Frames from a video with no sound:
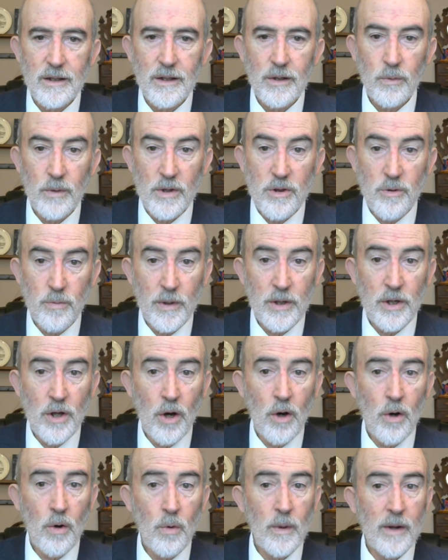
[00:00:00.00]
which we
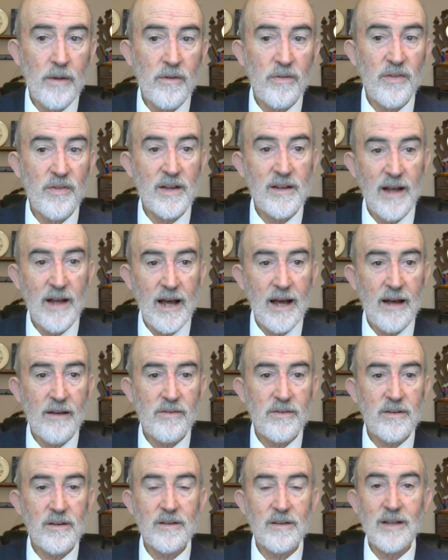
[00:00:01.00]
know was the
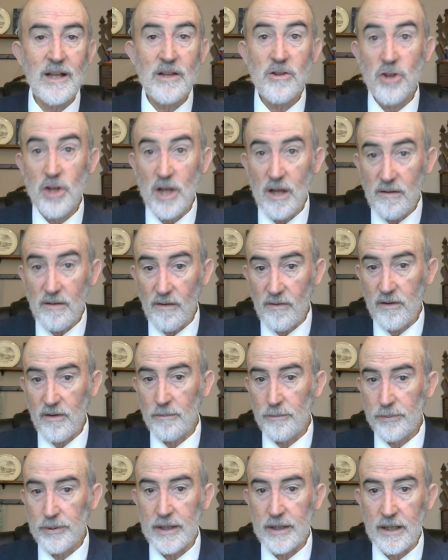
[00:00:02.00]
task that Jesus
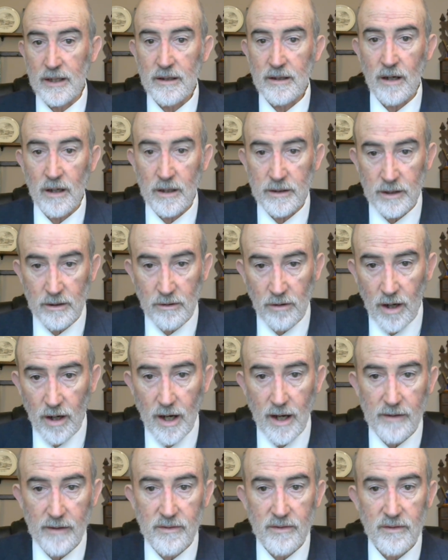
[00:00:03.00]
completed on the
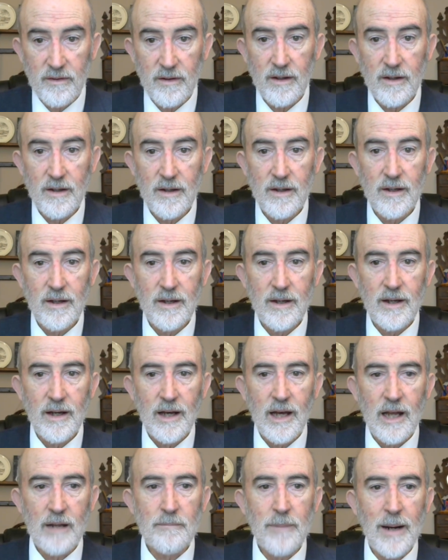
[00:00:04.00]
cross
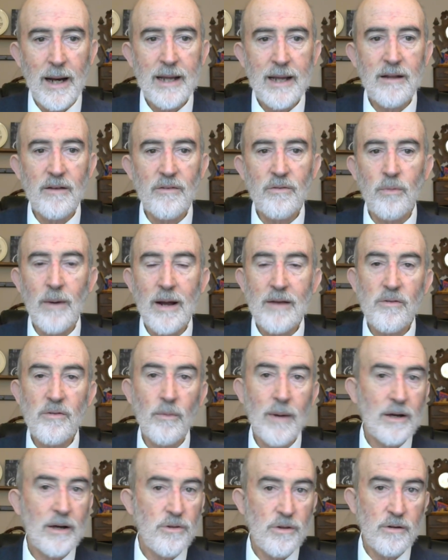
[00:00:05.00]
and by his
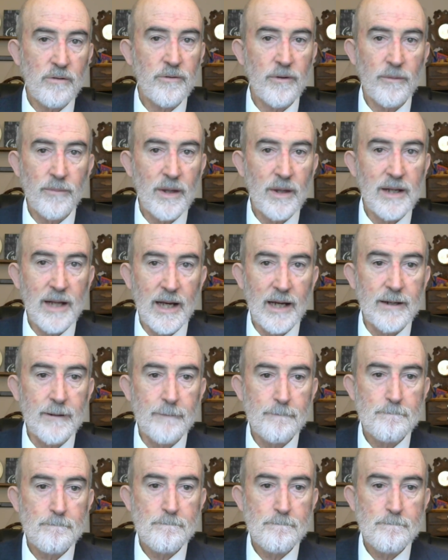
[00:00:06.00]
resurrection from the dead.